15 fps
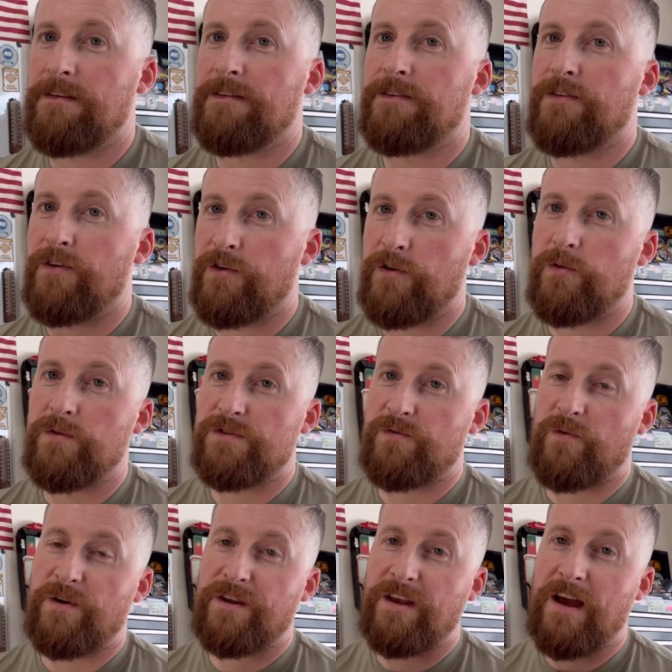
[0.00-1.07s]
Toyota was
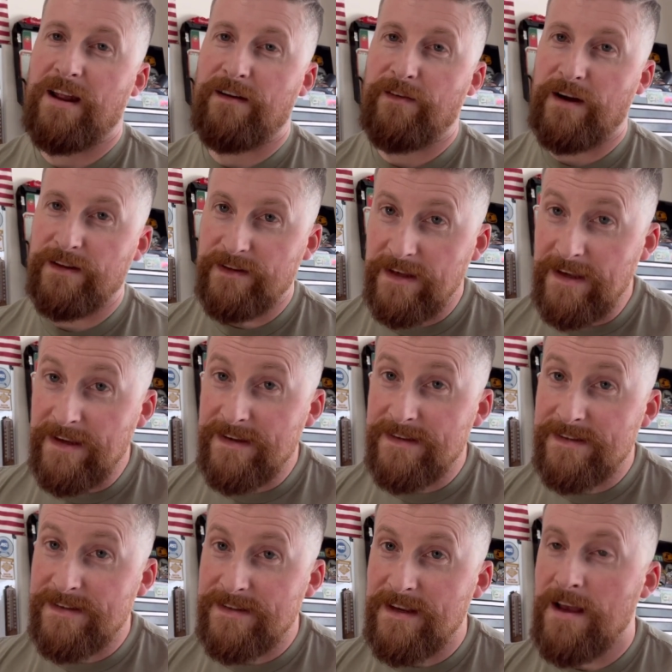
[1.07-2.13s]
running out of
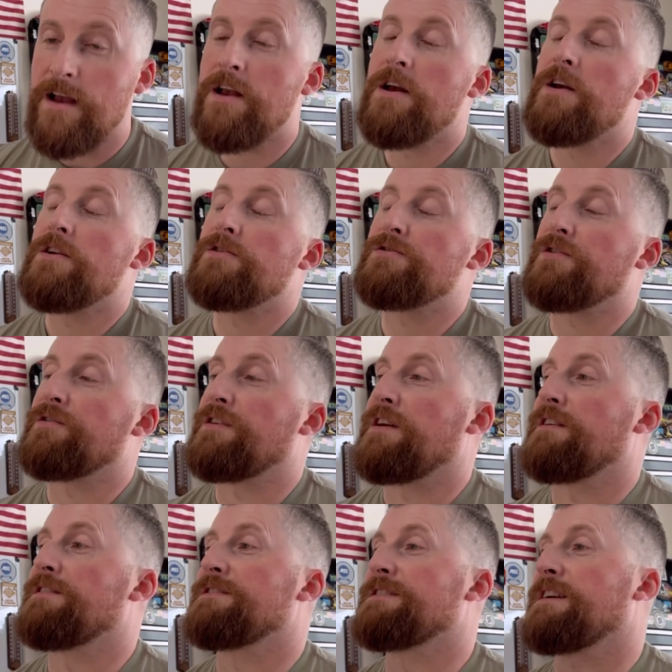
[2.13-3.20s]
ideas, so
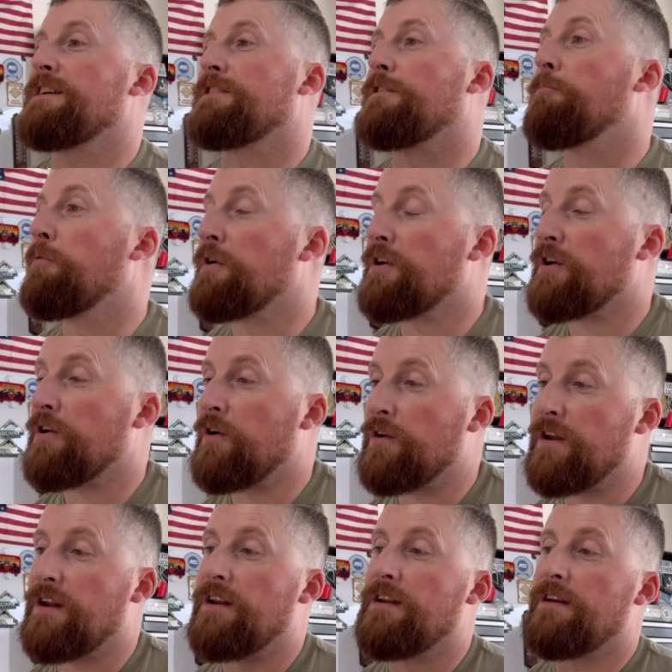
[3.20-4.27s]
they decided to put it on
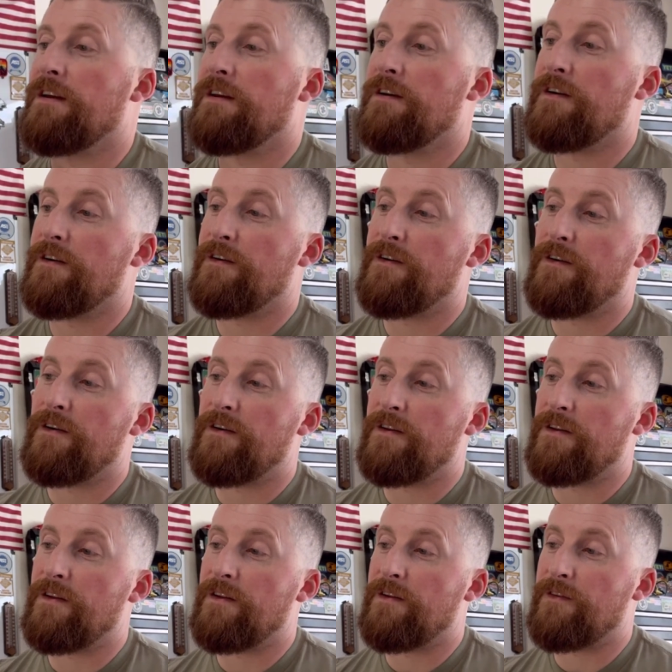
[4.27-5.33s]
an
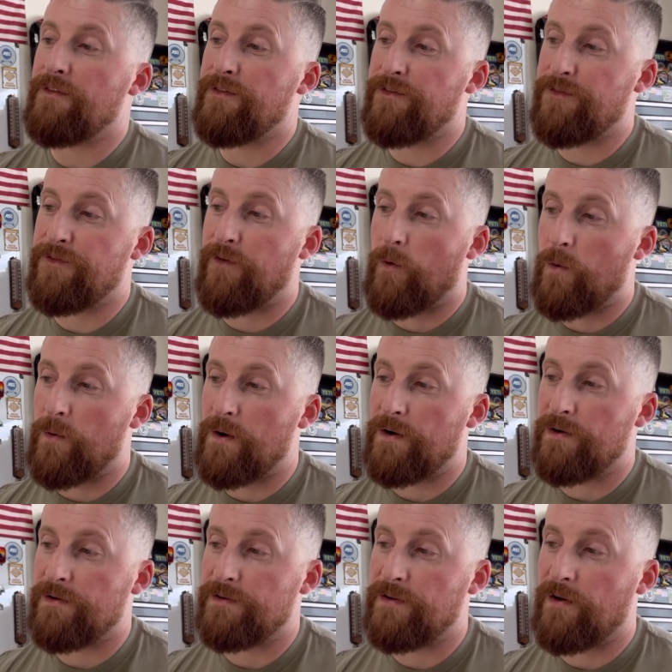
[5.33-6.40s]

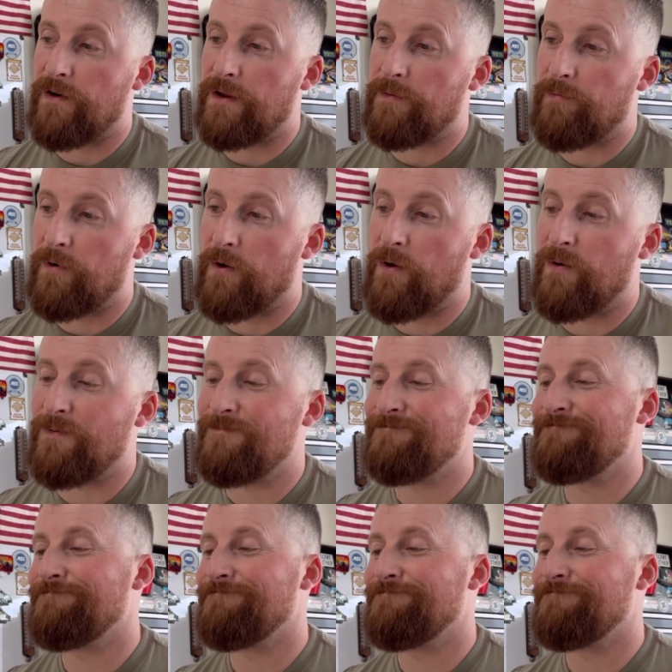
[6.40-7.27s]
4Runner TRD Pro.